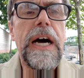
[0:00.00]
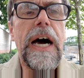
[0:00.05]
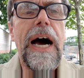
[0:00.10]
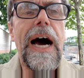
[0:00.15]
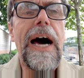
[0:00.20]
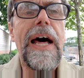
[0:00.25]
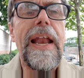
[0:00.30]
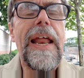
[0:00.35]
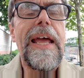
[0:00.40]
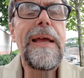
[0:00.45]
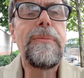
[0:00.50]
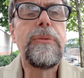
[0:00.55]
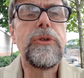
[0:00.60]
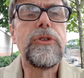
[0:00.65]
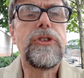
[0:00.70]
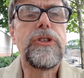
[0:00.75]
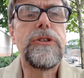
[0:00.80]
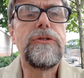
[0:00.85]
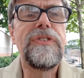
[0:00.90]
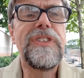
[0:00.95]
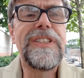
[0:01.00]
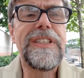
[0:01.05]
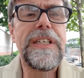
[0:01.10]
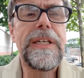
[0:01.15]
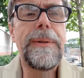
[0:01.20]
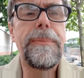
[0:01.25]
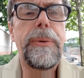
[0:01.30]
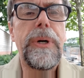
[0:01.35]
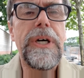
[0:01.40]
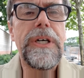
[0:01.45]
unable to visit
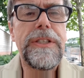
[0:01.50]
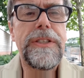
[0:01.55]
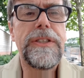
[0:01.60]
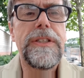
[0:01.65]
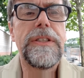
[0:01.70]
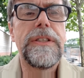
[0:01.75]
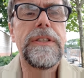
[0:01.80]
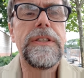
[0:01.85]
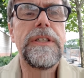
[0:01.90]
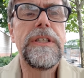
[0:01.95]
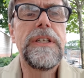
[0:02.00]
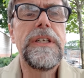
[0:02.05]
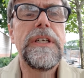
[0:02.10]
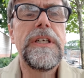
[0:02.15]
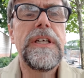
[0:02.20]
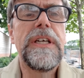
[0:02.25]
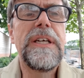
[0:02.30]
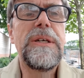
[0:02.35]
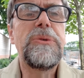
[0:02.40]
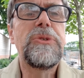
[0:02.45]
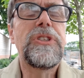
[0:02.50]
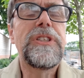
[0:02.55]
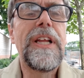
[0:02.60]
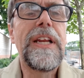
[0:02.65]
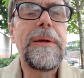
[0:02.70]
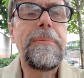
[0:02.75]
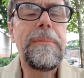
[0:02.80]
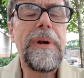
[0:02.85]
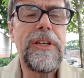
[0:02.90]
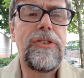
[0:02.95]
in person. He was
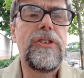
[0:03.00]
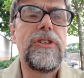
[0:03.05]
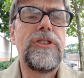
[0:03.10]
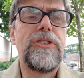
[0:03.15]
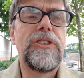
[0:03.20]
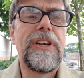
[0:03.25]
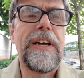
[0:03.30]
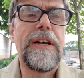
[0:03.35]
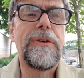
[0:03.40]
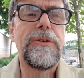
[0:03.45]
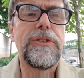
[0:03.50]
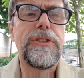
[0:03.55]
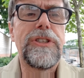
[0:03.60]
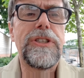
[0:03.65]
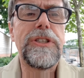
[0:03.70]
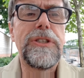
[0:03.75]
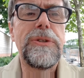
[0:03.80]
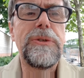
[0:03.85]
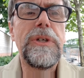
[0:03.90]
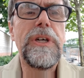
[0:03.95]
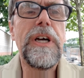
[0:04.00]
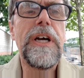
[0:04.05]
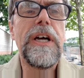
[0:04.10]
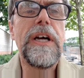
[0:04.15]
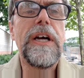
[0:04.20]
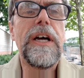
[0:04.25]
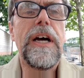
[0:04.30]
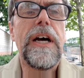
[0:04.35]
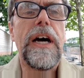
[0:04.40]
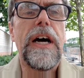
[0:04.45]
sending messages out to
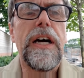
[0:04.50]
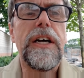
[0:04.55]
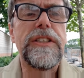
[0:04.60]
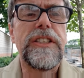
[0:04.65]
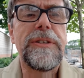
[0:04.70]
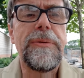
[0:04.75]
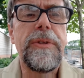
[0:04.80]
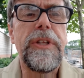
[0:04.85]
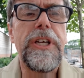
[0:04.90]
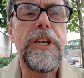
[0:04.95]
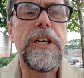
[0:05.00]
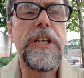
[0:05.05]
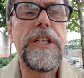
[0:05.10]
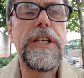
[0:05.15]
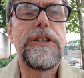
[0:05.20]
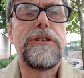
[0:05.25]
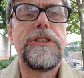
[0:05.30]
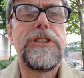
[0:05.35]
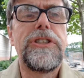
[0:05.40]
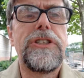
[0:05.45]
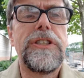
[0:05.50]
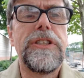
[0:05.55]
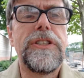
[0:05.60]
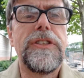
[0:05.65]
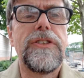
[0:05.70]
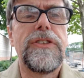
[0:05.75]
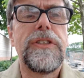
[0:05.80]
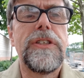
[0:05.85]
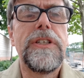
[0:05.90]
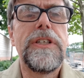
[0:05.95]
some of the early
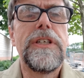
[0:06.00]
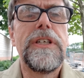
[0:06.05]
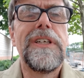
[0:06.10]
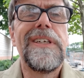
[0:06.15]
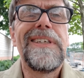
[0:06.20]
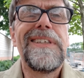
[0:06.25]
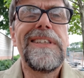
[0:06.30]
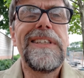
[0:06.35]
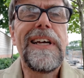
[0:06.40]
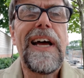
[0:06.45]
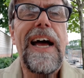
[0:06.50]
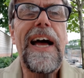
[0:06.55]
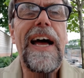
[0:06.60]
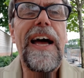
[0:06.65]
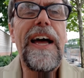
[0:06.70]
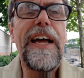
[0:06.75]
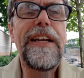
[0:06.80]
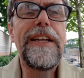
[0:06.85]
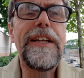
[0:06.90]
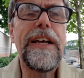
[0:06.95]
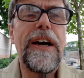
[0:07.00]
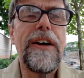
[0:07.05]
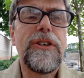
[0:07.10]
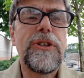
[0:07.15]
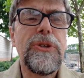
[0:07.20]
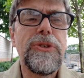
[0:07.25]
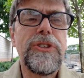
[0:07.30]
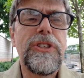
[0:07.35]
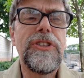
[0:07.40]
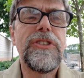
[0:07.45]
Christians. And of
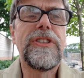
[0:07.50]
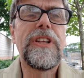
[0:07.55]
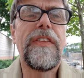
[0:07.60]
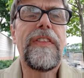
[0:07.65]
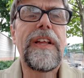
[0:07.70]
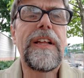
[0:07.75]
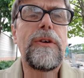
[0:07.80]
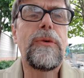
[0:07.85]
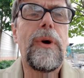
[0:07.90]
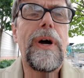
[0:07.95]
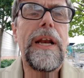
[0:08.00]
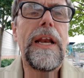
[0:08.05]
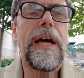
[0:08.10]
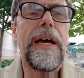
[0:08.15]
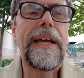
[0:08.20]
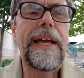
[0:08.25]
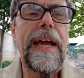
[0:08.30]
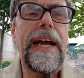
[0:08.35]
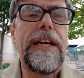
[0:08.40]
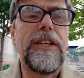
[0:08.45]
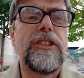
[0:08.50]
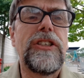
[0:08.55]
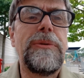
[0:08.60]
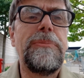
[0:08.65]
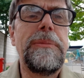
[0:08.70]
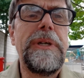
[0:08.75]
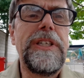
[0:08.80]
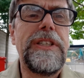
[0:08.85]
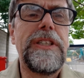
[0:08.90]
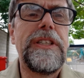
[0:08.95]
course there's nothing quite like actually
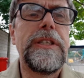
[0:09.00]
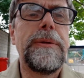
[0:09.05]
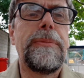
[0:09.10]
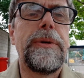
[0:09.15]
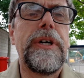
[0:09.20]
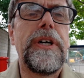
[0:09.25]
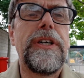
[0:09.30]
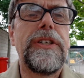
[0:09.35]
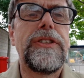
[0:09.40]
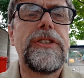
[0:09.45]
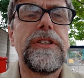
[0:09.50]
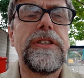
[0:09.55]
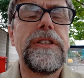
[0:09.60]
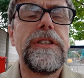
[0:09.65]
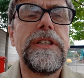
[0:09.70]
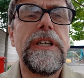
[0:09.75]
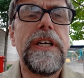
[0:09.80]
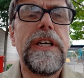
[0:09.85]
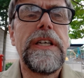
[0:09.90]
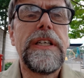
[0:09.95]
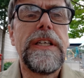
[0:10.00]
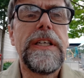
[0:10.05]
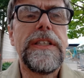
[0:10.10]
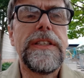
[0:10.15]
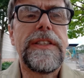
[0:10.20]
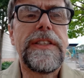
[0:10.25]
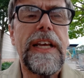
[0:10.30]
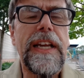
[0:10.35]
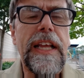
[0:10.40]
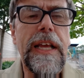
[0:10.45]
meeting the person,
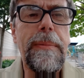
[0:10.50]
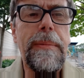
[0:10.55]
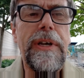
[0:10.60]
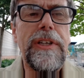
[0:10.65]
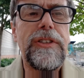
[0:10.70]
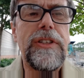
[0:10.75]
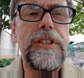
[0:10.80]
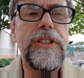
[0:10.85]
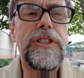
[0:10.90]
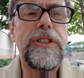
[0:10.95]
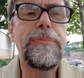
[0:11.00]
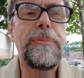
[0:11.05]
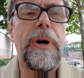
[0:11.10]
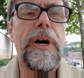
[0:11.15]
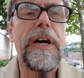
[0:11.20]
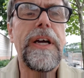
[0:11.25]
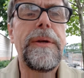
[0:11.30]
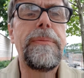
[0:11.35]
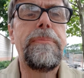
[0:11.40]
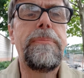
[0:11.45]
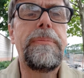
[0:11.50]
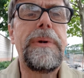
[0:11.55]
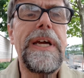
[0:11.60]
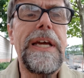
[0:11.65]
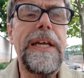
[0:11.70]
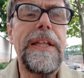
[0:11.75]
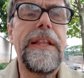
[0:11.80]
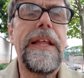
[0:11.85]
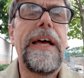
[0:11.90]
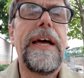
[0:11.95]
sending a message by
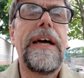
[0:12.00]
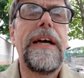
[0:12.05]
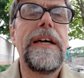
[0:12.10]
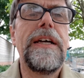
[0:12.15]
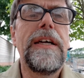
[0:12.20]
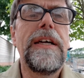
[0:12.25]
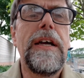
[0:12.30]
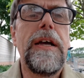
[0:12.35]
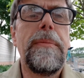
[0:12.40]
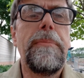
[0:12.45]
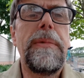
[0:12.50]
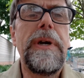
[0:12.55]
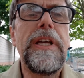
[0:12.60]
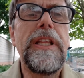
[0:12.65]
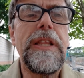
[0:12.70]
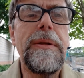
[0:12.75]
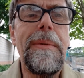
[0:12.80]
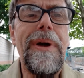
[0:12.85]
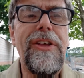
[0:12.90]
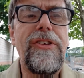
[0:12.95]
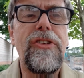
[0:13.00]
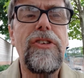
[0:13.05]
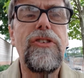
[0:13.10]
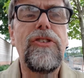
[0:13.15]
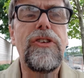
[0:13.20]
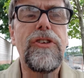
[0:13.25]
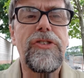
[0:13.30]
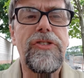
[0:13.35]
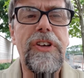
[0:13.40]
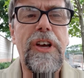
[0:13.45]
being there, being the message
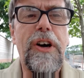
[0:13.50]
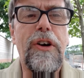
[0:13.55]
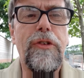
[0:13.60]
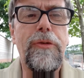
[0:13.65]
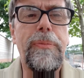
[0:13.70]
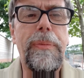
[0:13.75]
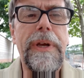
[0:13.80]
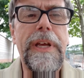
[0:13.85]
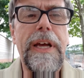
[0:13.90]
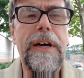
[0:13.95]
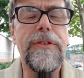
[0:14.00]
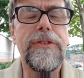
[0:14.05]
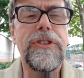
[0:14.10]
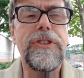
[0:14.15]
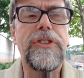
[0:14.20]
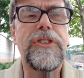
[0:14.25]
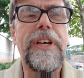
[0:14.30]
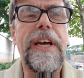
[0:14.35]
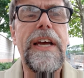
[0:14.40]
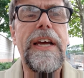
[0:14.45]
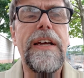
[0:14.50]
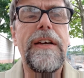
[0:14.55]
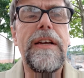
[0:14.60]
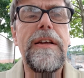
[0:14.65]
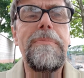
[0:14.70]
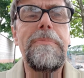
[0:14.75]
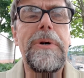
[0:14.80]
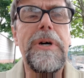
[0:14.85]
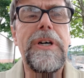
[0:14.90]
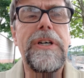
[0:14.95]
yourself, being able to say it
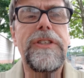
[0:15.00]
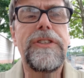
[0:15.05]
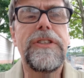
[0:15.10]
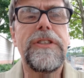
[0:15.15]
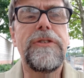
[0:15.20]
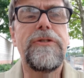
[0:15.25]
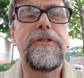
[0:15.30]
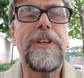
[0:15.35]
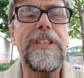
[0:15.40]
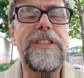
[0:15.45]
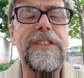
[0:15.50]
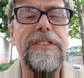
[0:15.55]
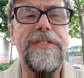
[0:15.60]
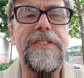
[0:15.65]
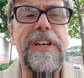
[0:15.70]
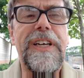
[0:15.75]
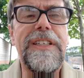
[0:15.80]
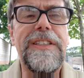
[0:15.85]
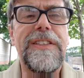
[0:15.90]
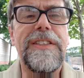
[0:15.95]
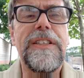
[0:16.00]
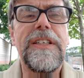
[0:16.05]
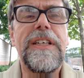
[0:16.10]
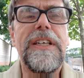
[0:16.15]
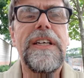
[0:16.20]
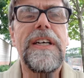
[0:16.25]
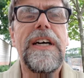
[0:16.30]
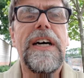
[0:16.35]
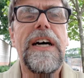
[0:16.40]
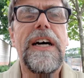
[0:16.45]
in person, face to face.
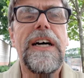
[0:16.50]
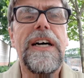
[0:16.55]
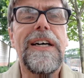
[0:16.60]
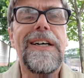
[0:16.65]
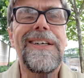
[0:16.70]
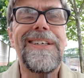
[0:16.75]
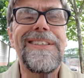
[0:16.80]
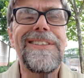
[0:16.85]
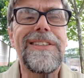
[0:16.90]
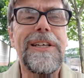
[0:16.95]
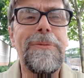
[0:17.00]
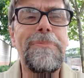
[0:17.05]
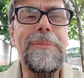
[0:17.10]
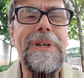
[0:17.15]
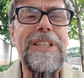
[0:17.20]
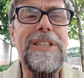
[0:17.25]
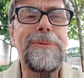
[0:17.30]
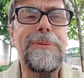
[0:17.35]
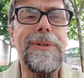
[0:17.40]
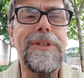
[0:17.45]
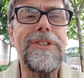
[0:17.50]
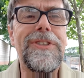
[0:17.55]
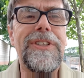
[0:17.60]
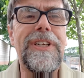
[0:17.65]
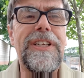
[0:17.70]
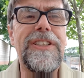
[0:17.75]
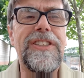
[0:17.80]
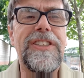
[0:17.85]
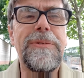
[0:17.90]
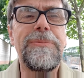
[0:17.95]
It's unbeatable, isn't
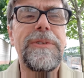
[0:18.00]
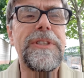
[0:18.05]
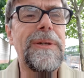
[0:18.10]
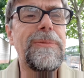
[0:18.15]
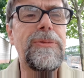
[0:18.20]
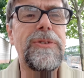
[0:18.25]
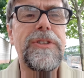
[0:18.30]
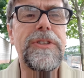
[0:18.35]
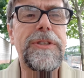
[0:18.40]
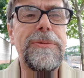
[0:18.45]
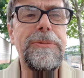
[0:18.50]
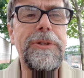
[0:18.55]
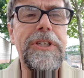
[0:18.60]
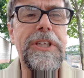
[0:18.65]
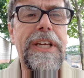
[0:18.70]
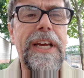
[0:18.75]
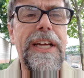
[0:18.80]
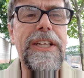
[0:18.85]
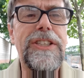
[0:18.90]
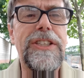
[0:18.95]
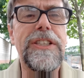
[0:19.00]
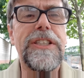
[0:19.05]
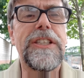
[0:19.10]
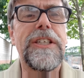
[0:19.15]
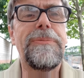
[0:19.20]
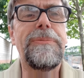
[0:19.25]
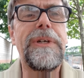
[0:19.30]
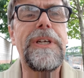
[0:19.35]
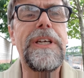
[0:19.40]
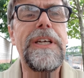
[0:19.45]
it? Sometimes communication
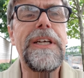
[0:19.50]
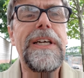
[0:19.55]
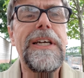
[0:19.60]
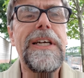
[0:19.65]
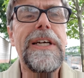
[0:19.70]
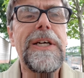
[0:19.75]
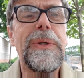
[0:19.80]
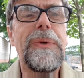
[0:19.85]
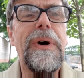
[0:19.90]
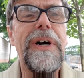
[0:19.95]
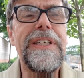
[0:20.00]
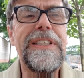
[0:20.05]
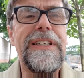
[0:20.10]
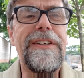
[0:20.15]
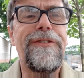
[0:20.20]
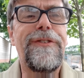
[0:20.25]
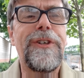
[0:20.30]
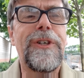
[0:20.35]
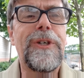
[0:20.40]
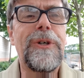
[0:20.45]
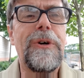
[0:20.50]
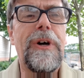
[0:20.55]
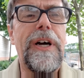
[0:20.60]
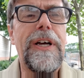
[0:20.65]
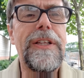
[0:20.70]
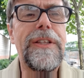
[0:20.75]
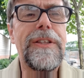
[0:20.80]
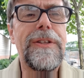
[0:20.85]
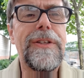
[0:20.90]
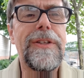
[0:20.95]
can be quite difficult.
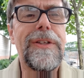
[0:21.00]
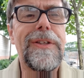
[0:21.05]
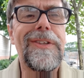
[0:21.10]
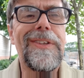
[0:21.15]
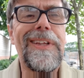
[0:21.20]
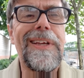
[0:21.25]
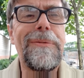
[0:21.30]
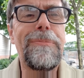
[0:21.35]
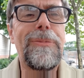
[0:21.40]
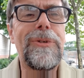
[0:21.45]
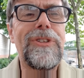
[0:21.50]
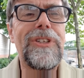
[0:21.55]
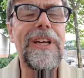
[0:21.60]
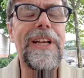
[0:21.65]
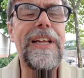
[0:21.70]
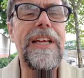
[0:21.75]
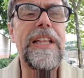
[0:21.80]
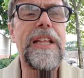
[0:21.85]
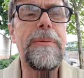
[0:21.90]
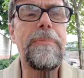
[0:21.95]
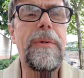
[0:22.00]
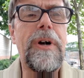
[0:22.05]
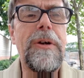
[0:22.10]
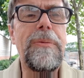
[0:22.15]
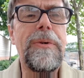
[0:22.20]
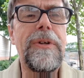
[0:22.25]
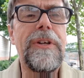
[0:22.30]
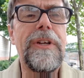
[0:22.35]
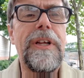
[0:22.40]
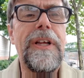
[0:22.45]
I think particularly at the
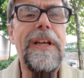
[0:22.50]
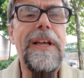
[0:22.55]
moment,